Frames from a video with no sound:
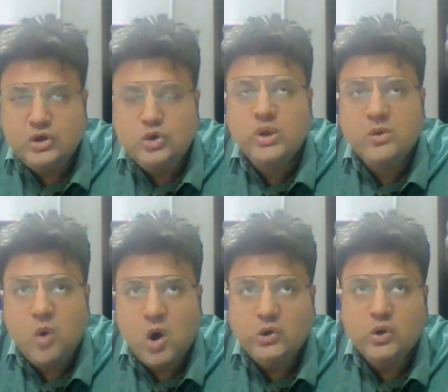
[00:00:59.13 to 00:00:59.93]

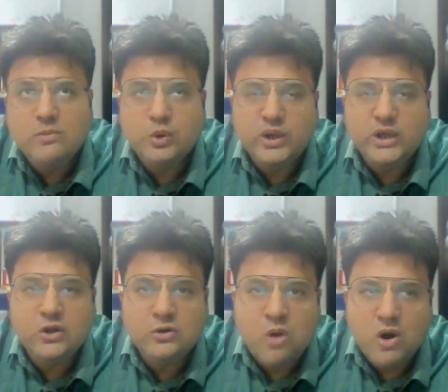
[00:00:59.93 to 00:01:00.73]
knowing what you are
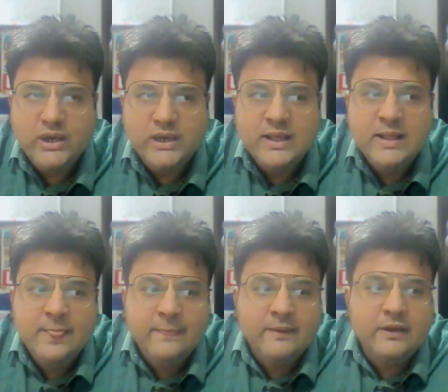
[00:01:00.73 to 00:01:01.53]
putting into body
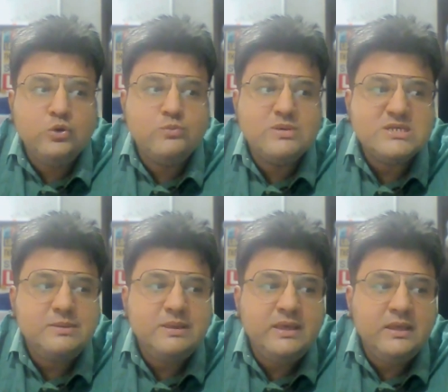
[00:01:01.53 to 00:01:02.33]
you
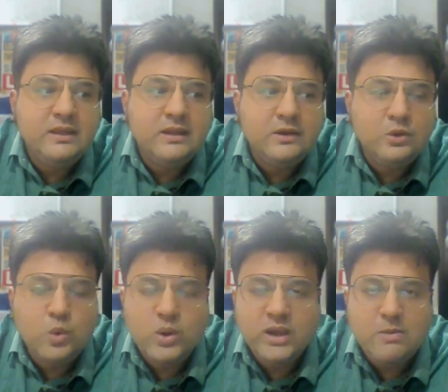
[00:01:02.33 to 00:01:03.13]
must be
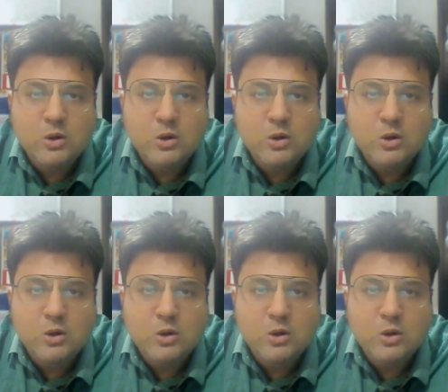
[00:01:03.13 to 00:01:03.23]
knowing